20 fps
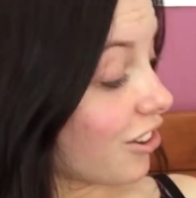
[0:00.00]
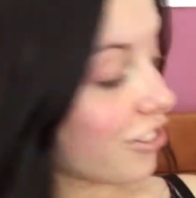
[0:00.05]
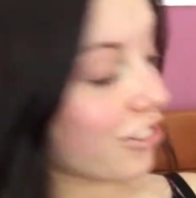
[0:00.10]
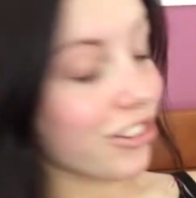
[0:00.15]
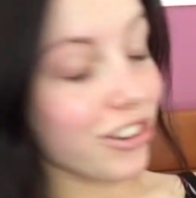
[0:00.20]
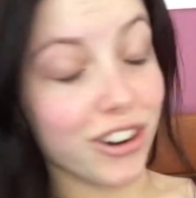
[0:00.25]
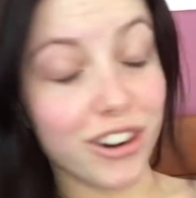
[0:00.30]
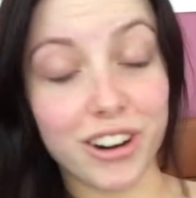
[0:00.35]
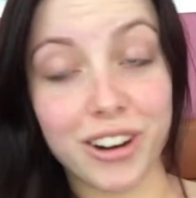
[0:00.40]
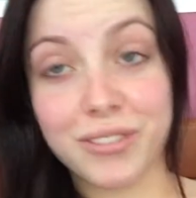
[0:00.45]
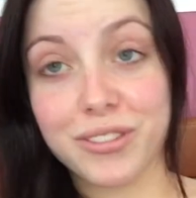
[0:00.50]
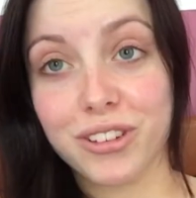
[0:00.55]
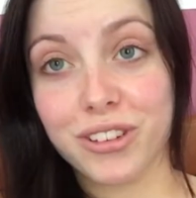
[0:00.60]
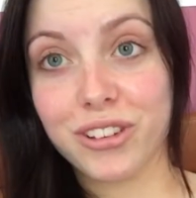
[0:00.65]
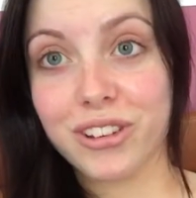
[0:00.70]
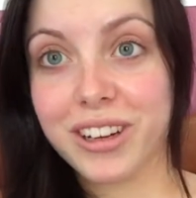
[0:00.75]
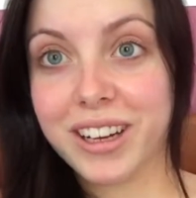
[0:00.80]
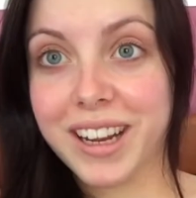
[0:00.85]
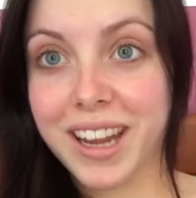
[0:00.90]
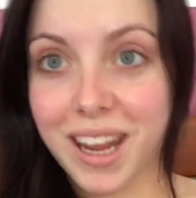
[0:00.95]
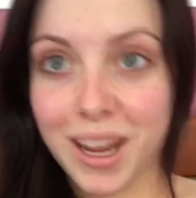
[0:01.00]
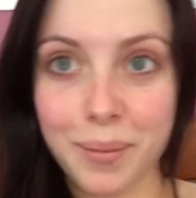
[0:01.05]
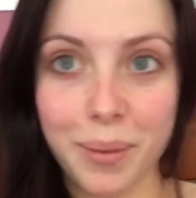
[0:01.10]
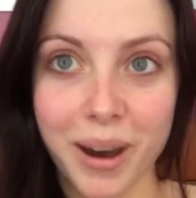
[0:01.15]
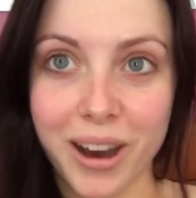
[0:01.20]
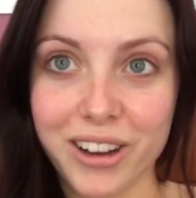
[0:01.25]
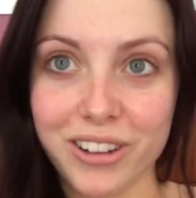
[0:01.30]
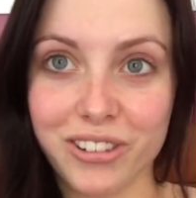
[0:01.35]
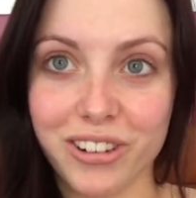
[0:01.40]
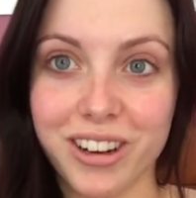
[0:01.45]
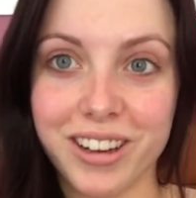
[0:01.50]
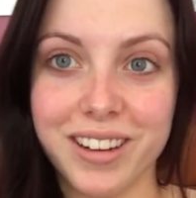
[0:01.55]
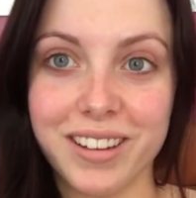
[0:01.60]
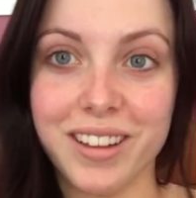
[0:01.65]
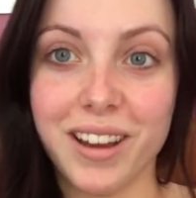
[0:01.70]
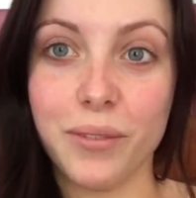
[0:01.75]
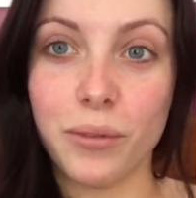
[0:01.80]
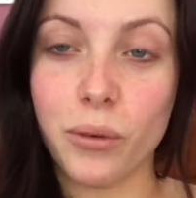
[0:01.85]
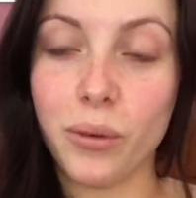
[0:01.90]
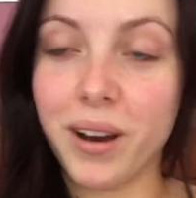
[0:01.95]
So I've just got to keep hydrated,
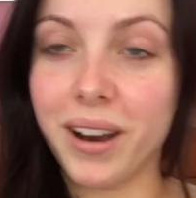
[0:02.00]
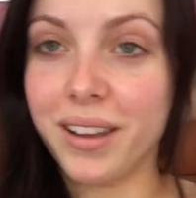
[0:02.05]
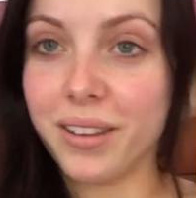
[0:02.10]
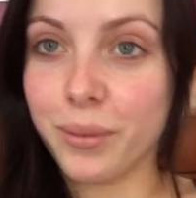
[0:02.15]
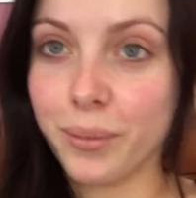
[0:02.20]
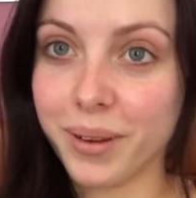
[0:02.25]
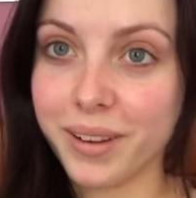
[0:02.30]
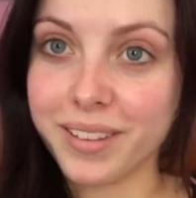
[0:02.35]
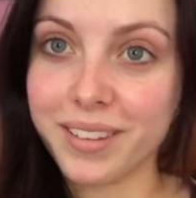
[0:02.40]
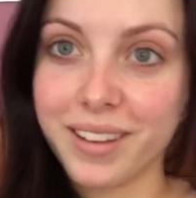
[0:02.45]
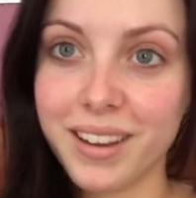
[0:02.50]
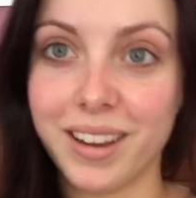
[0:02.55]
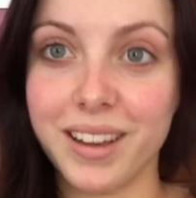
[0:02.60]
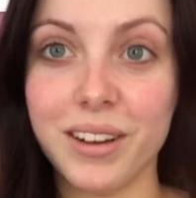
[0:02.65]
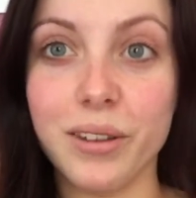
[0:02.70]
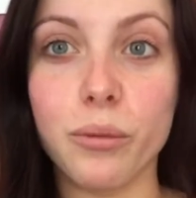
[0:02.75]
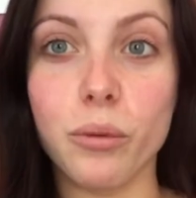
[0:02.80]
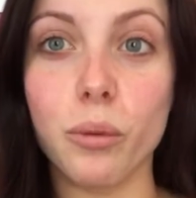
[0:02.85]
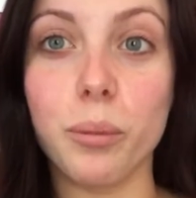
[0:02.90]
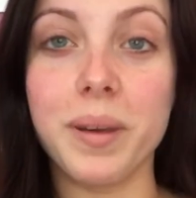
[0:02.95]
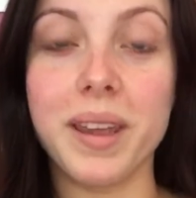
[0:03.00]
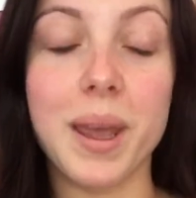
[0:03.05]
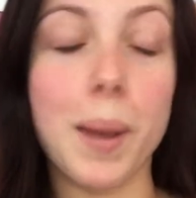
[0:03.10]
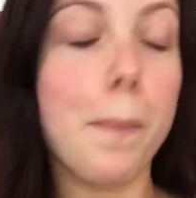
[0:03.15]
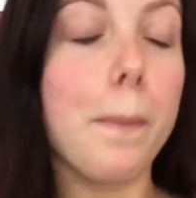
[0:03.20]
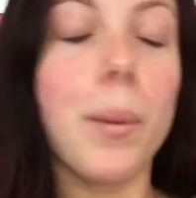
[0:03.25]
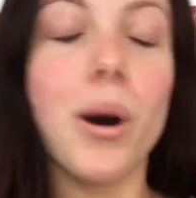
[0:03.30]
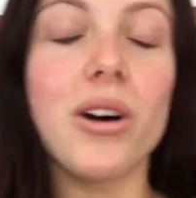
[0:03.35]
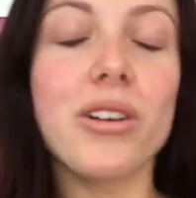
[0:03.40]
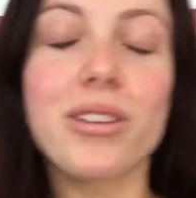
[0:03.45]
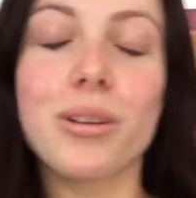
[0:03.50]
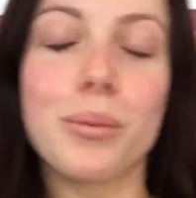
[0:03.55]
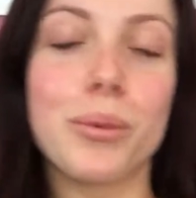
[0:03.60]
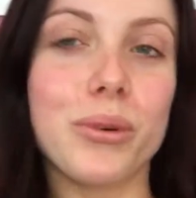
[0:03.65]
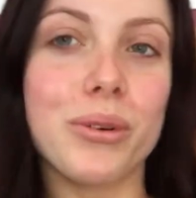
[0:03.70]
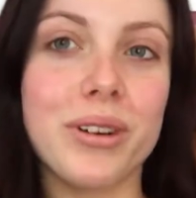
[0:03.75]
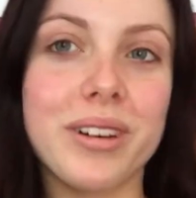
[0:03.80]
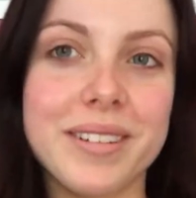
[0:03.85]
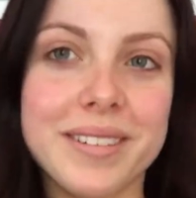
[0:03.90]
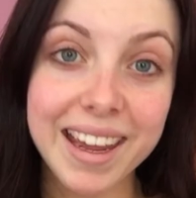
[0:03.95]
otherwise my skin will be impossible.